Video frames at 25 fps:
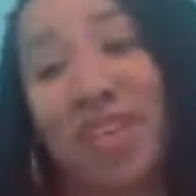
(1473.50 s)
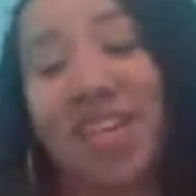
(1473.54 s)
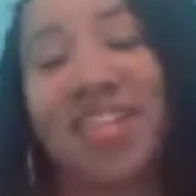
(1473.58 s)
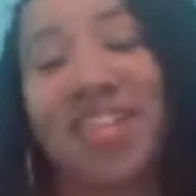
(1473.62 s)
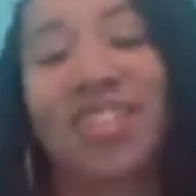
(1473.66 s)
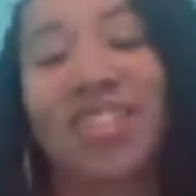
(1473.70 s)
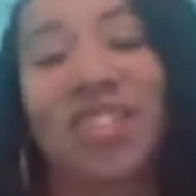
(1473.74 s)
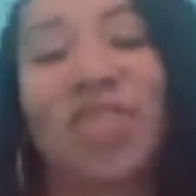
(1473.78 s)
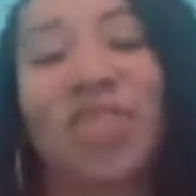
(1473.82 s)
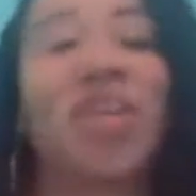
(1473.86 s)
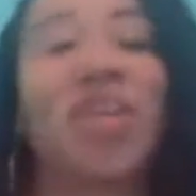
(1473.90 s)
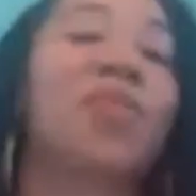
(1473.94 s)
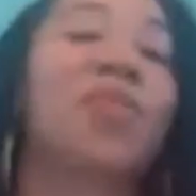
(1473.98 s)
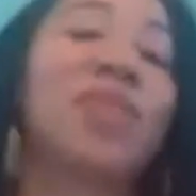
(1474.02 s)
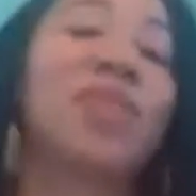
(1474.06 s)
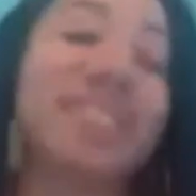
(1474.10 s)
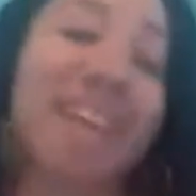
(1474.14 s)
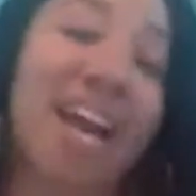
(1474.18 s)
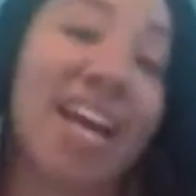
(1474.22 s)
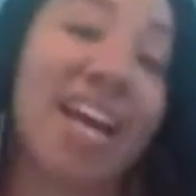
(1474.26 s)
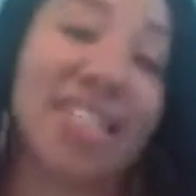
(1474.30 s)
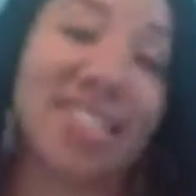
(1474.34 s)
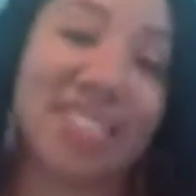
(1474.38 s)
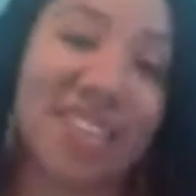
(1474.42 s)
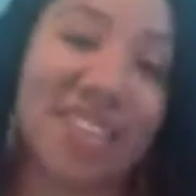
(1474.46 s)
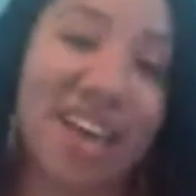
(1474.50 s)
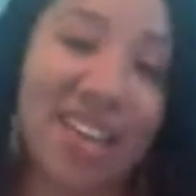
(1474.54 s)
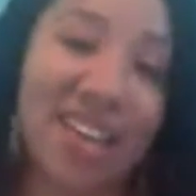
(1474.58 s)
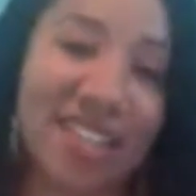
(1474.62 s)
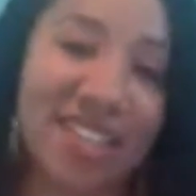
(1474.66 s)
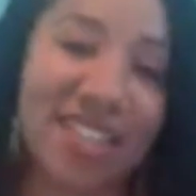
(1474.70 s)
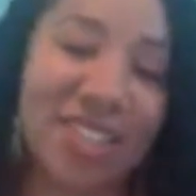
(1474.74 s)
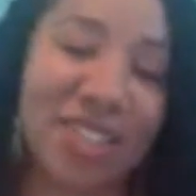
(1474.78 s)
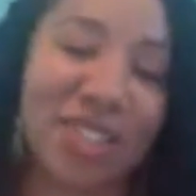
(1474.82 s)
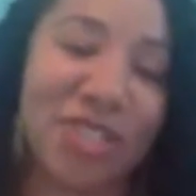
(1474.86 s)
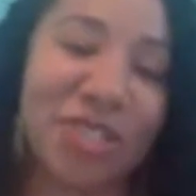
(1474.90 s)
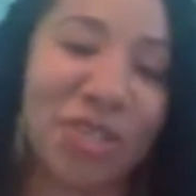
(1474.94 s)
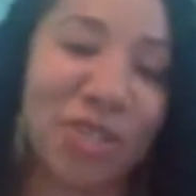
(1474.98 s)
so there was that
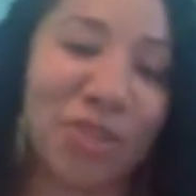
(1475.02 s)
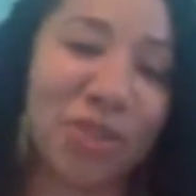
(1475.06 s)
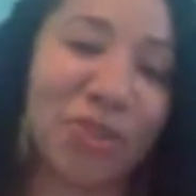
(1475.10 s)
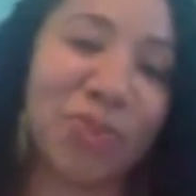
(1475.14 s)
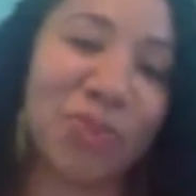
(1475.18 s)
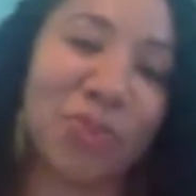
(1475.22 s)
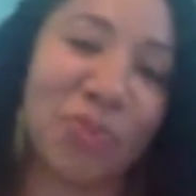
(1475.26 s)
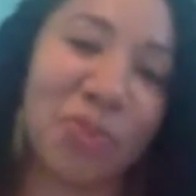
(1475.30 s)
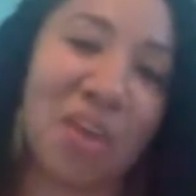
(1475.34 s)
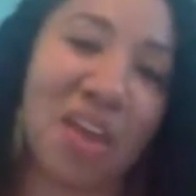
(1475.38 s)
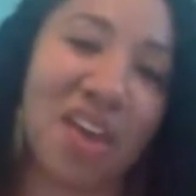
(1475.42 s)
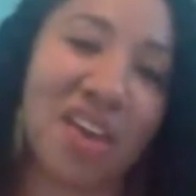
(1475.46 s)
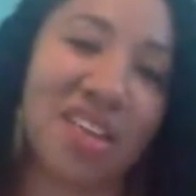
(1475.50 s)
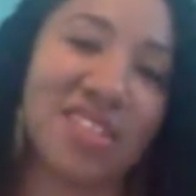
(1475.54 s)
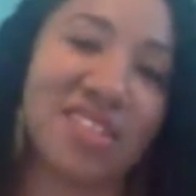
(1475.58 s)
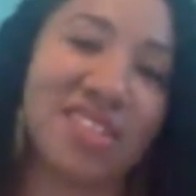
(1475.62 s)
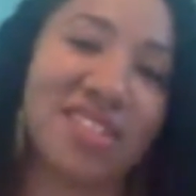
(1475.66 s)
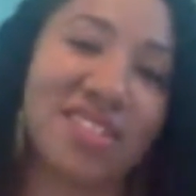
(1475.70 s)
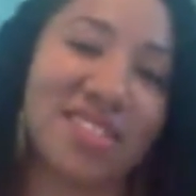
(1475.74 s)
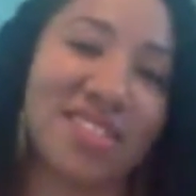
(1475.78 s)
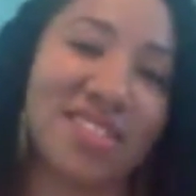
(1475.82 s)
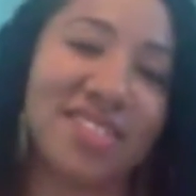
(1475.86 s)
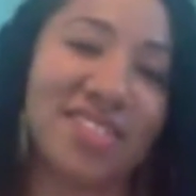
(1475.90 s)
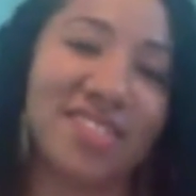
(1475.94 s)
sadness too. Yes.